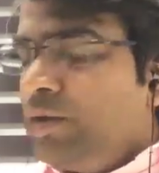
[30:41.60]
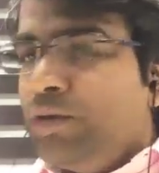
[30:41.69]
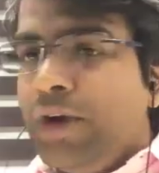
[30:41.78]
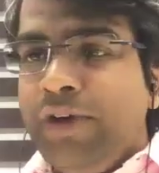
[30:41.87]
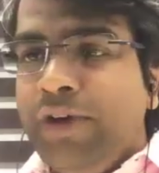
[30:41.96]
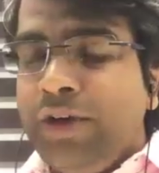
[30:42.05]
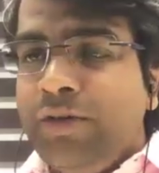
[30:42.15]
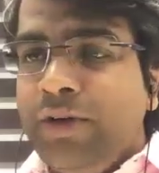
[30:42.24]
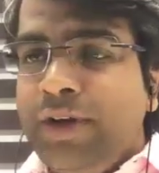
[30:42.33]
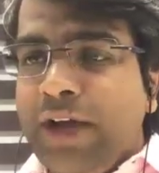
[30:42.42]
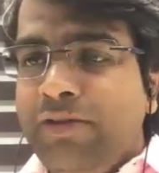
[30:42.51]
You have very
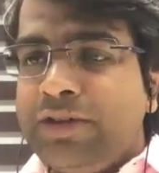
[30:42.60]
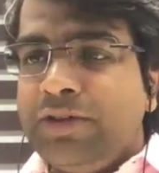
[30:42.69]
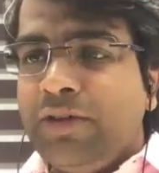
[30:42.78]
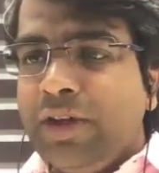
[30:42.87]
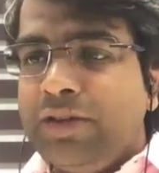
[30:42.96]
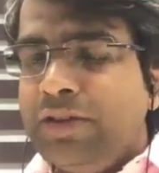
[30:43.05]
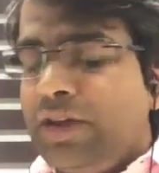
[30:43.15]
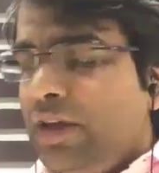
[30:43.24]
good diverse knowledge.